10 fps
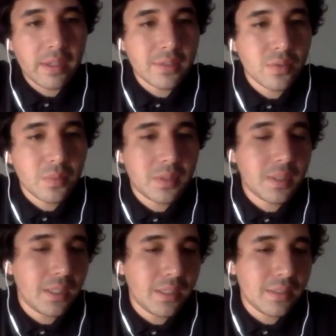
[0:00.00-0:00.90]
from
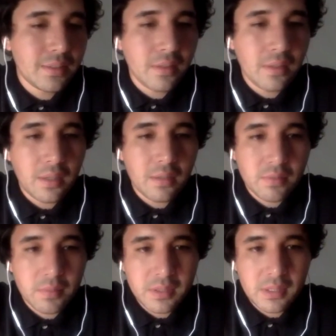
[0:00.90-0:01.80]
city to city and
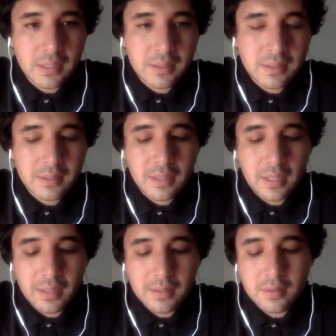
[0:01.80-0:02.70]
from state to
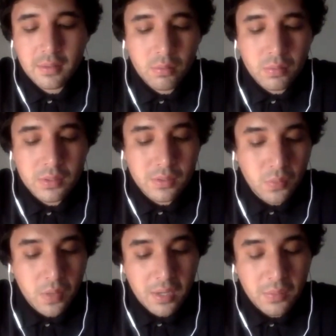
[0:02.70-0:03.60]
state. So which is
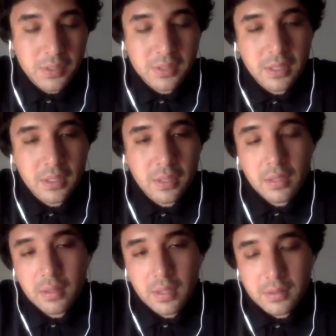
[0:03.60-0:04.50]
why we're seeing,
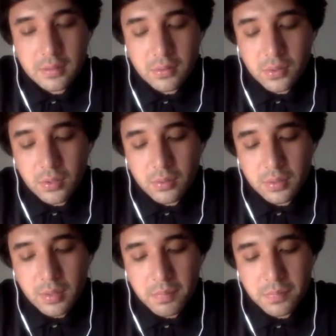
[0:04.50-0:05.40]
and it's true,
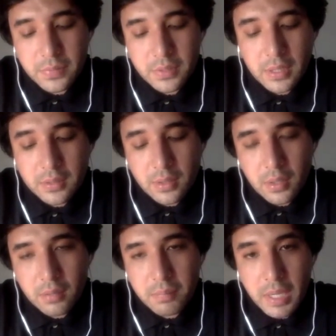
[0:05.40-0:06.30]
some states
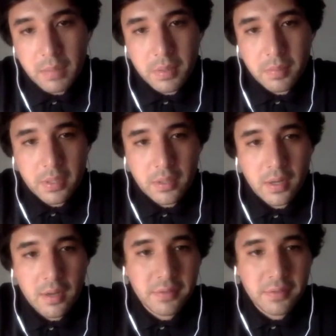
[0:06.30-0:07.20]
might be better
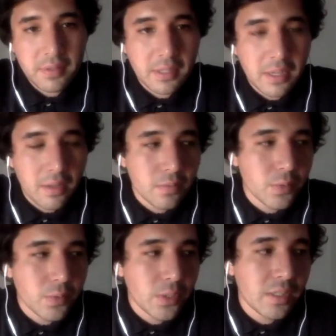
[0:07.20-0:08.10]
off than
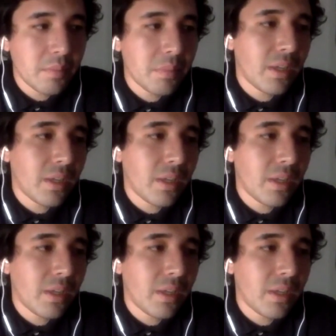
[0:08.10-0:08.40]
California, but